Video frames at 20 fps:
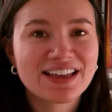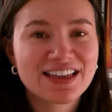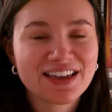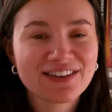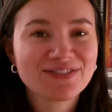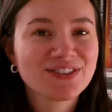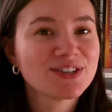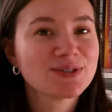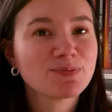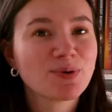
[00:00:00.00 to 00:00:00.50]

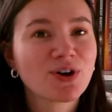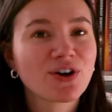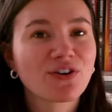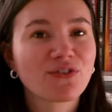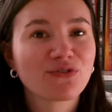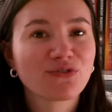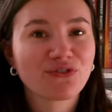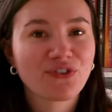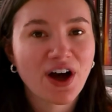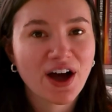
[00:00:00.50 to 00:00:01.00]
gave this book
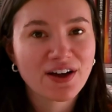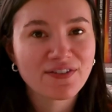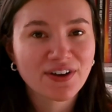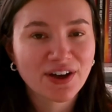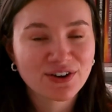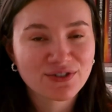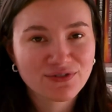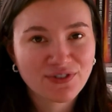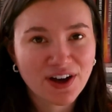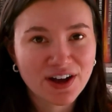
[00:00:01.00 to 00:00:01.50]
5
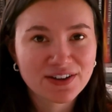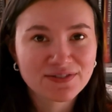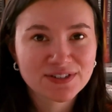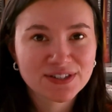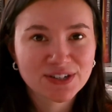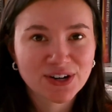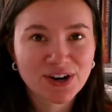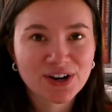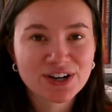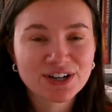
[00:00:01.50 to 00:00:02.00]
out of 5
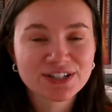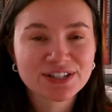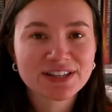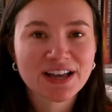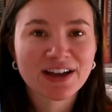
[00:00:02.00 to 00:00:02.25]
stars.